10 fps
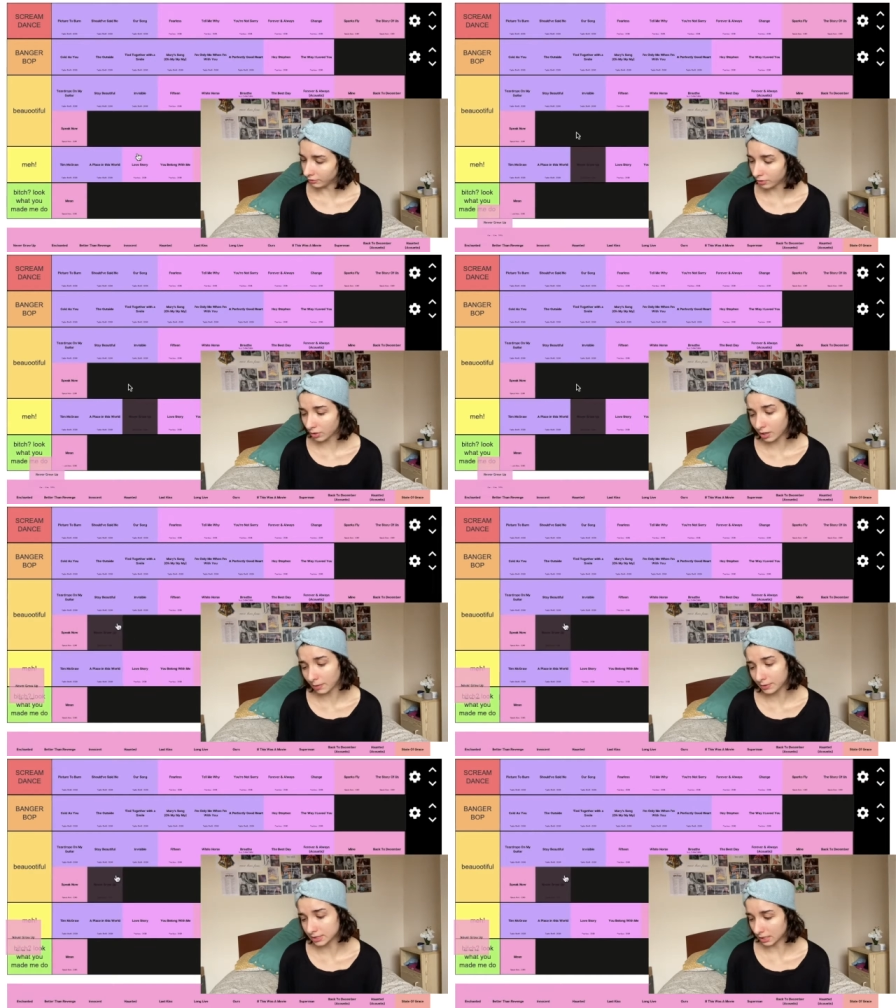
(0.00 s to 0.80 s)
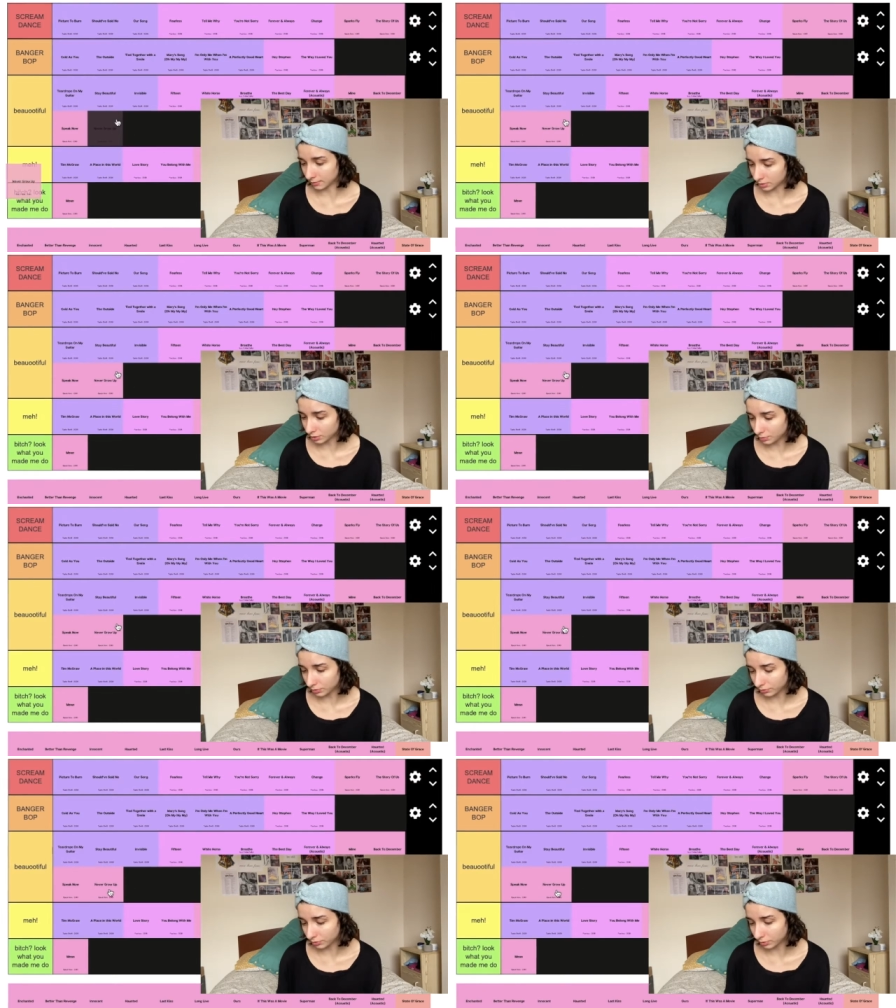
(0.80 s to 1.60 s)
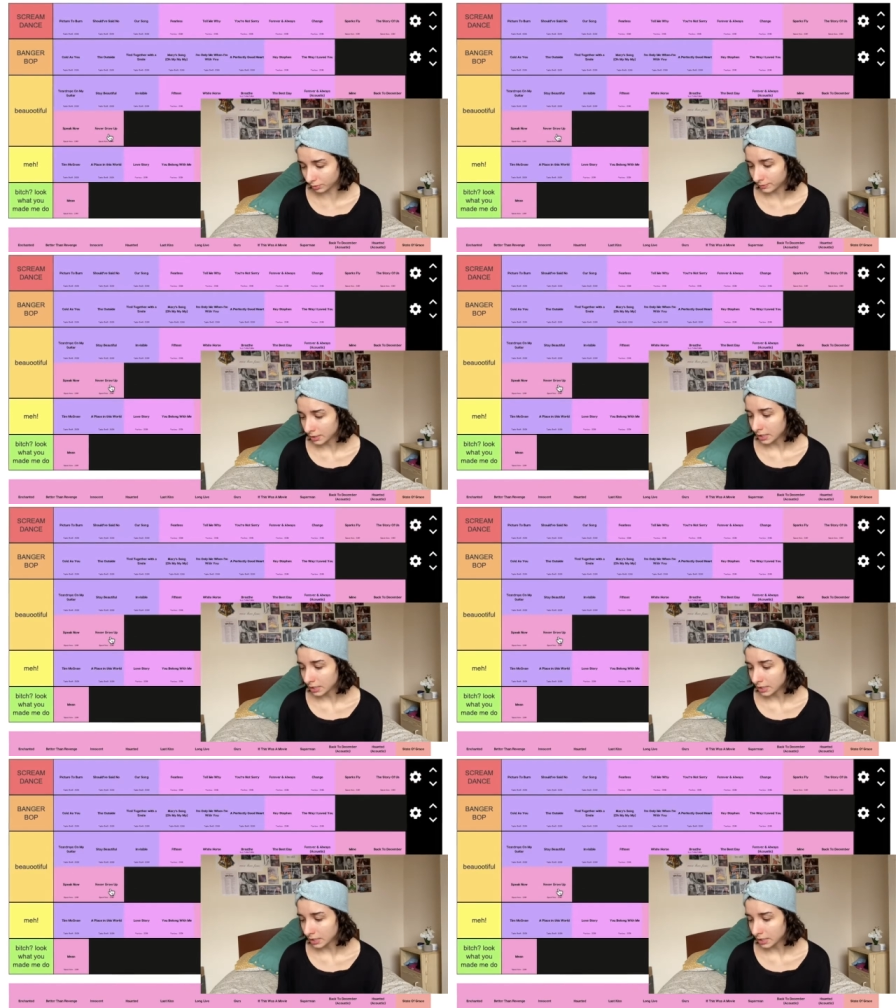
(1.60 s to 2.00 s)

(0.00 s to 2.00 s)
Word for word: Grow Up is absolutely beautiful.